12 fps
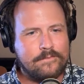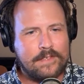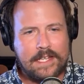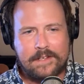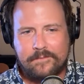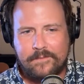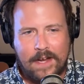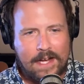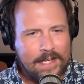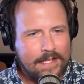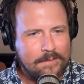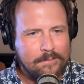like
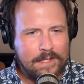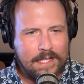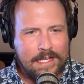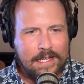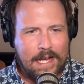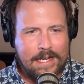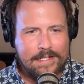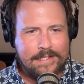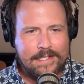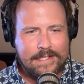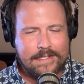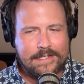fine, but like I just
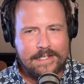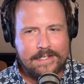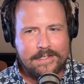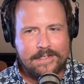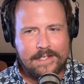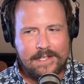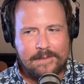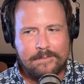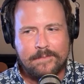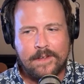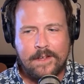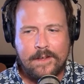need to see this
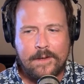team